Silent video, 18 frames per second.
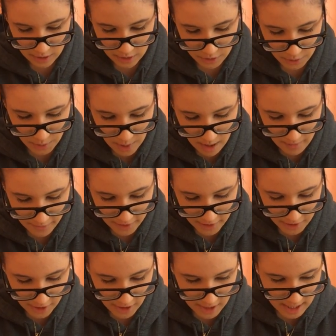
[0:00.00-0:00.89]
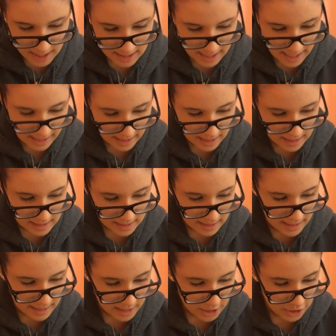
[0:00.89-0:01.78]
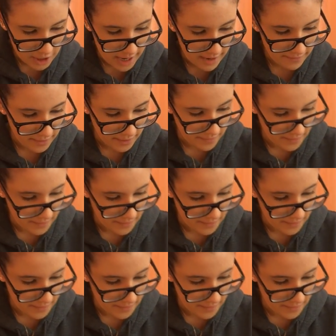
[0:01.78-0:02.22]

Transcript: swab for 30 seconds, let it dry for